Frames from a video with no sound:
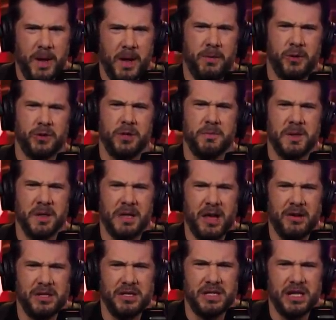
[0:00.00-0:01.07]
People shouldn't be
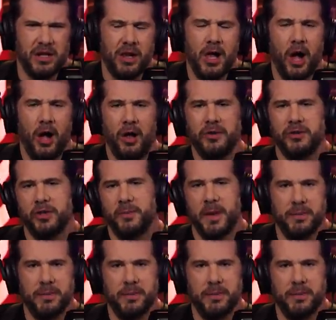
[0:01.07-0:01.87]
allowed to steal. Also,